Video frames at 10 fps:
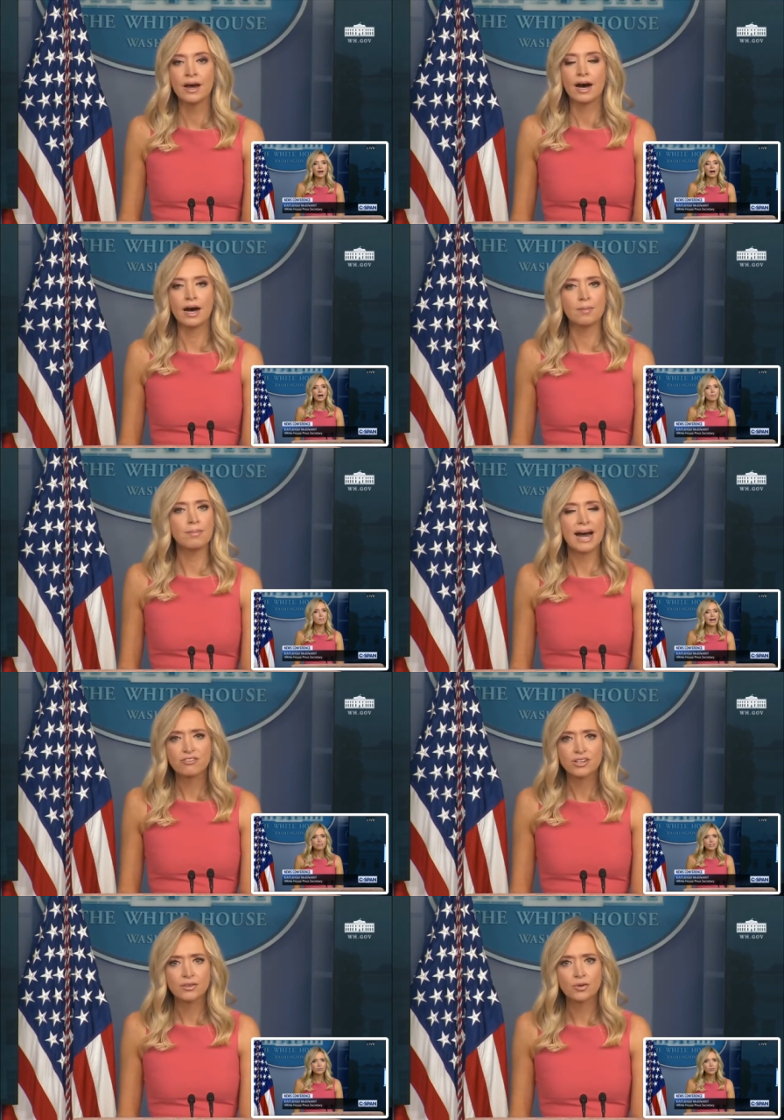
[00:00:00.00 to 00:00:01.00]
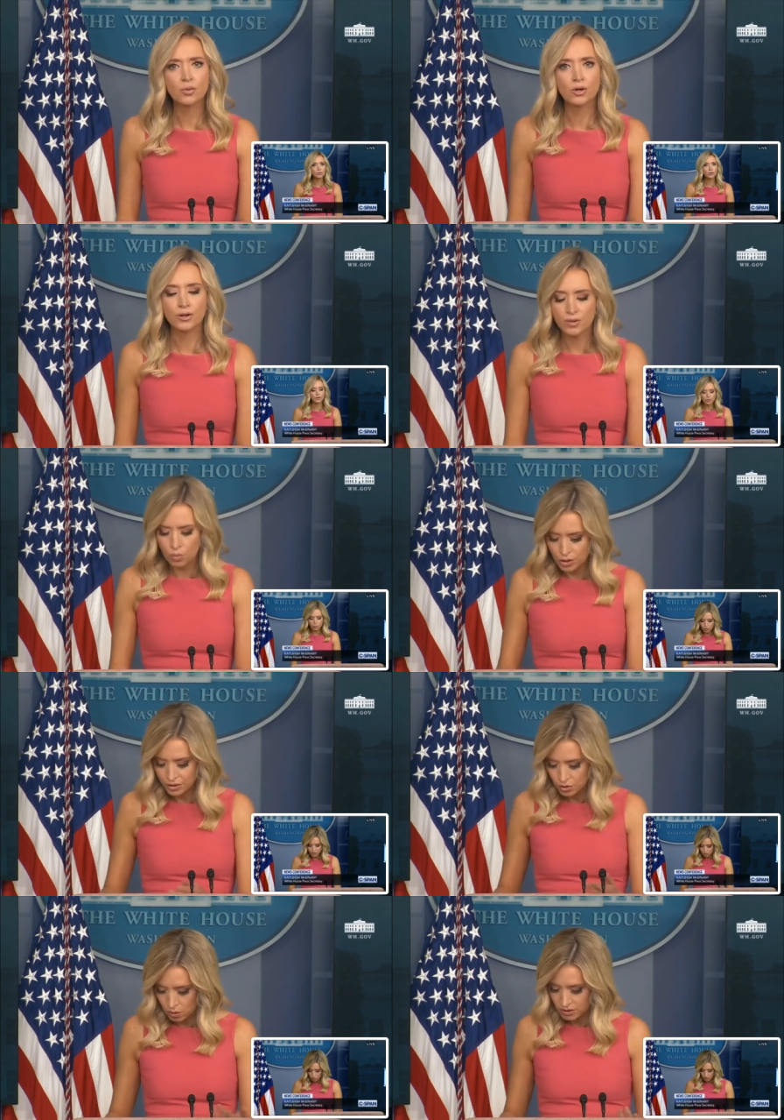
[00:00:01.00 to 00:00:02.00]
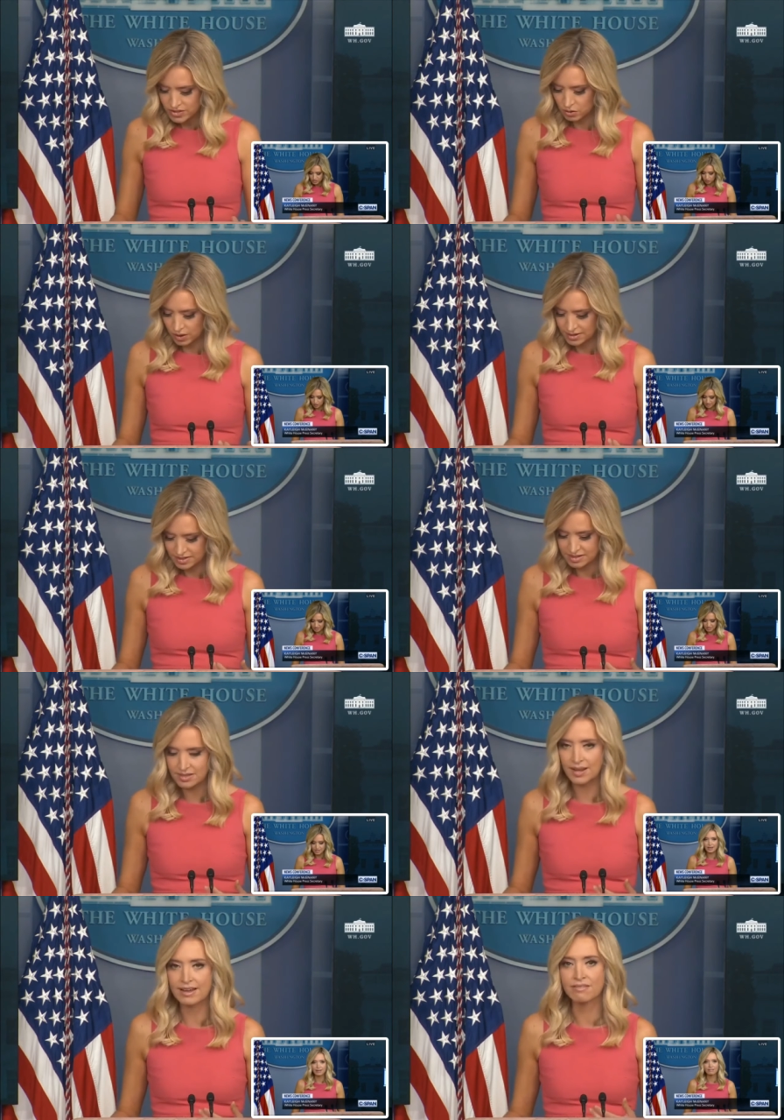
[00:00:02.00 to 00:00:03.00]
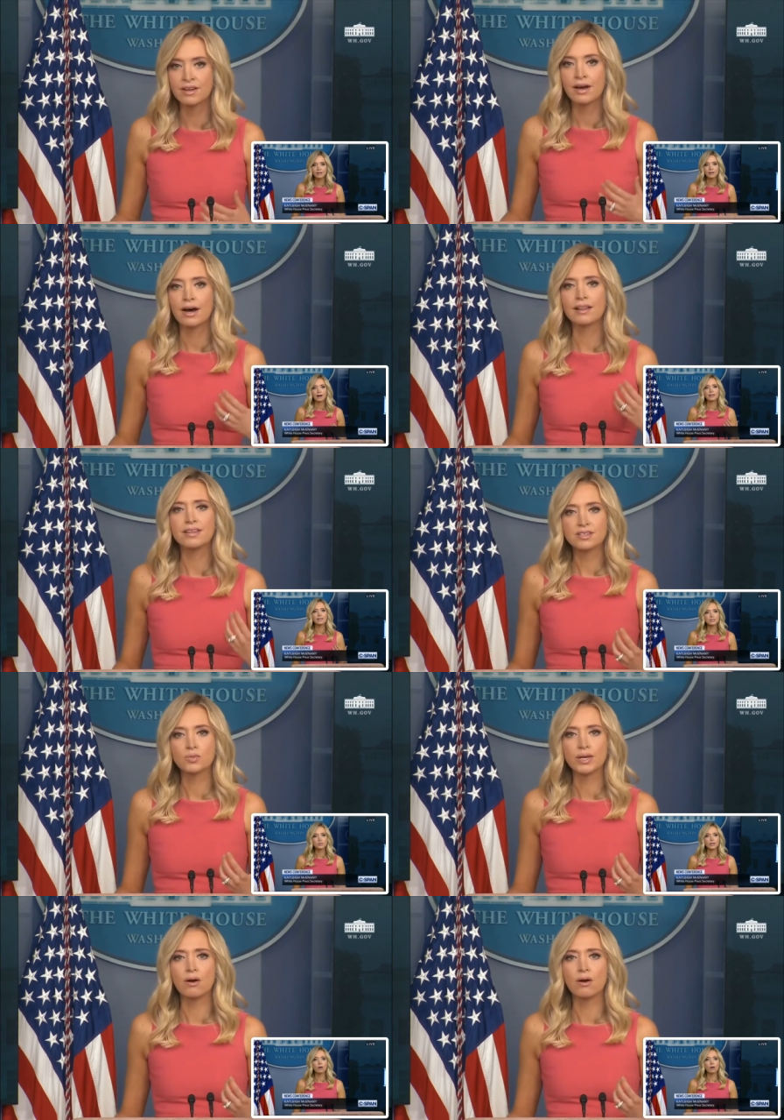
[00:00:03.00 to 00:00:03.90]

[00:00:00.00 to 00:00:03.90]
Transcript: um, Patrick Underwood, who also lost his life uh, this week.